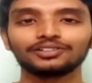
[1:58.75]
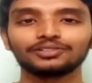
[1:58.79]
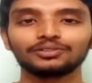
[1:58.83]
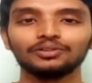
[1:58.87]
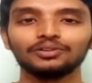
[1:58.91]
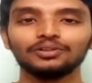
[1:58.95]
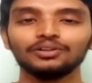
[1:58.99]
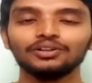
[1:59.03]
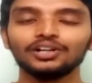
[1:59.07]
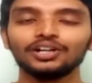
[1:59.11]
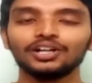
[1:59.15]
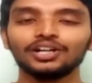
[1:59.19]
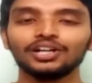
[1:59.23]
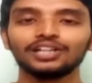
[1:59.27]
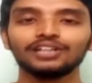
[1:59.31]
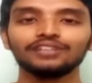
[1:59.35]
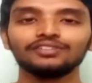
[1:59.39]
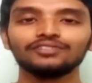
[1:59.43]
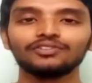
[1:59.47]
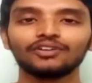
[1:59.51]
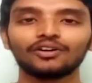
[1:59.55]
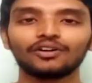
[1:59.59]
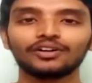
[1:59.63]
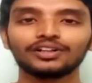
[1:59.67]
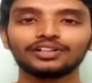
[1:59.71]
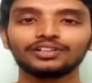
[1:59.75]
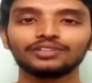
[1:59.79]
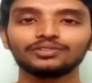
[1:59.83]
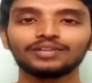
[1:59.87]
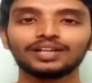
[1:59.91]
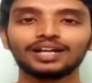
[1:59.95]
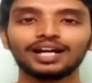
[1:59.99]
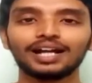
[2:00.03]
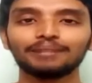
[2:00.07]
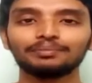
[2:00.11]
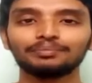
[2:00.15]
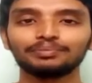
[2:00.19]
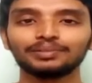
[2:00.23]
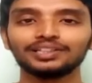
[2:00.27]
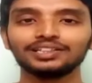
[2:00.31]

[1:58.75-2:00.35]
So if you are into that,